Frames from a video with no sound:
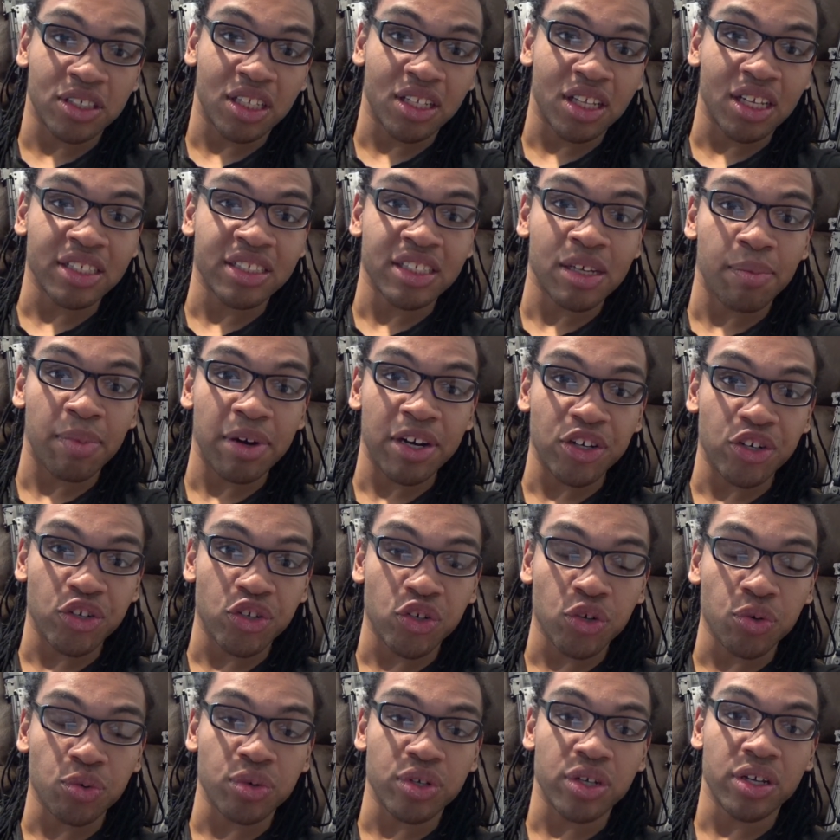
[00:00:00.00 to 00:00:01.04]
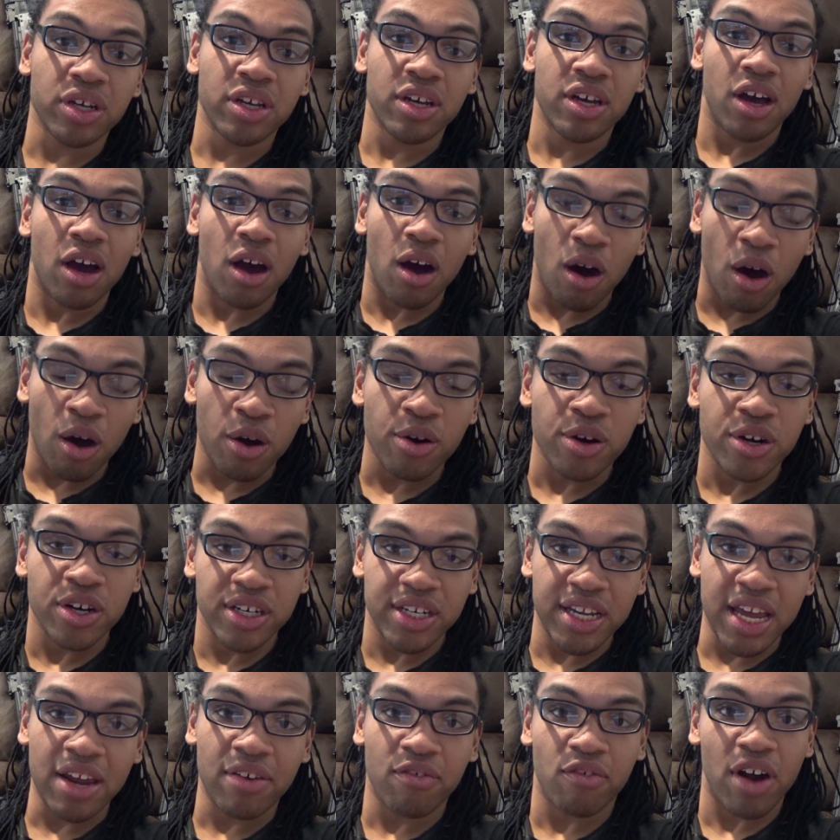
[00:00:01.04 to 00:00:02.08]
to let somebody shoot
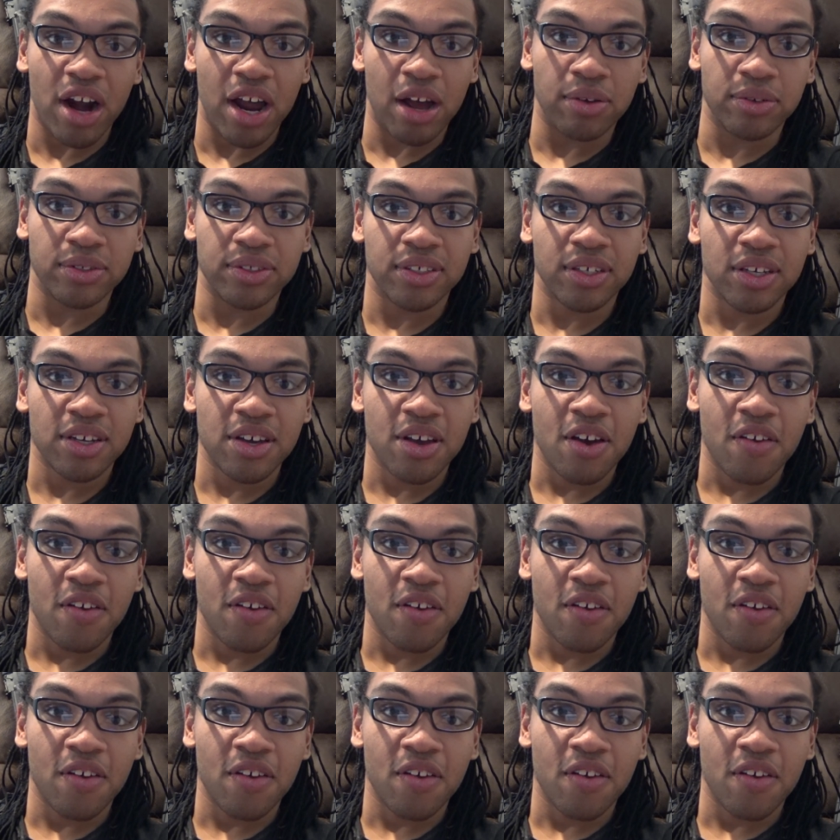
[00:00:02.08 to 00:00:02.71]
110 rounds